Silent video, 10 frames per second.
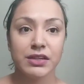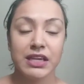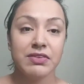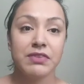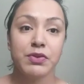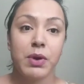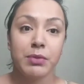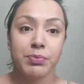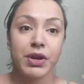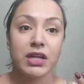Even if you want
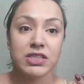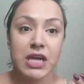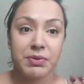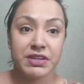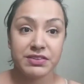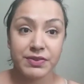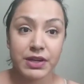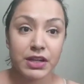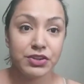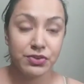to put it on top of a different
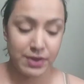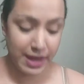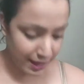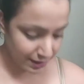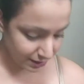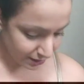color, you can.